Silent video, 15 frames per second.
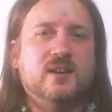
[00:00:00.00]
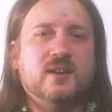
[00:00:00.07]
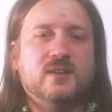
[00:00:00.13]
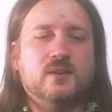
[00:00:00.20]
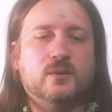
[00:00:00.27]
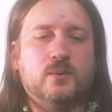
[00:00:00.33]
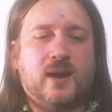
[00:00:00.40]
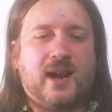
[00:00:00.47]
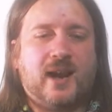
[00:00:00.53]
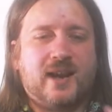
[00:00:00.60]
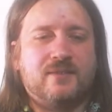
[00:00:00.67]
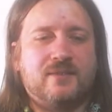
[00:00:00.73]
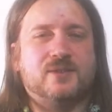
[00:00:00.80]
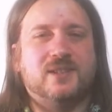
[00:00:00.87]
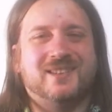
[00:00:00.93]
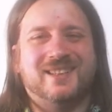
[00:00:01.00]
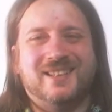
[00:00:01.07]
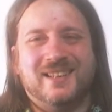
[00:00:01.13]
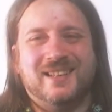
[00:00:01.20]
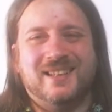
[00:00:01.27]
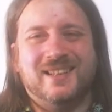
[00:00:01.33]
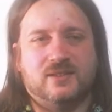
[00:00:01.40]
You have to
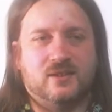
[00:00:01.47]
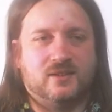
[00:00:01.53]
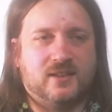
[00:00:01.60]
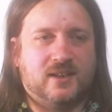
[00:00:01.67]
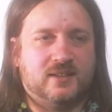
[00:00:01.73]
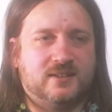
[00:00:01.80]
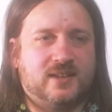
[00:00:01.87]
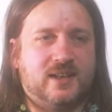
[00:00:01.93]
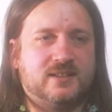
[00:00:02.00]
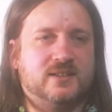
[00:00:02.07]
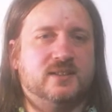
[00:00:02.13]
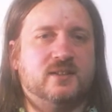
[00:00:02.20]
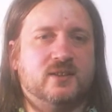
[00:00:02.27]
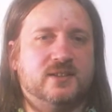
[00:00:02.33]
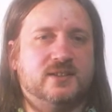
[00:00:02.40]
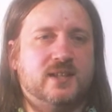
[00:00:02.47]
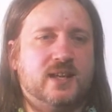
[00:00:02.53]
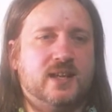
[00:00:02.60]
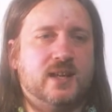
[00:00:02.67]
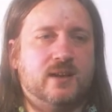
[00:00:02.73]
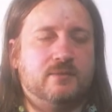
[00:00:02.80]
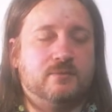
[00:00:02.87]
listen and get an
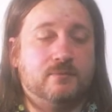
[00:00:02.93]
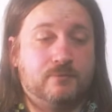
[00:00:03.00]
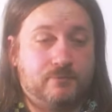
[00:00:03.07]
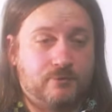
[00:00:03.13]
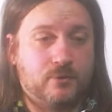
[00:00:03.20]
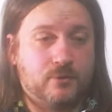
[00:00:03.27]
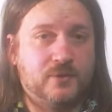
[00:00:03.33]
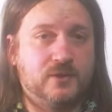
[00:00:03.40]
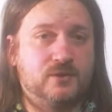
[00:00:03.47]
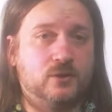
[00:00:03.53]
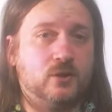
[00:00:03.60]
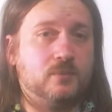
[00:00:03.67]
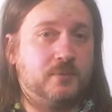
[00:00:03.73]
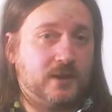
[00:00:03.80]
idea from the top,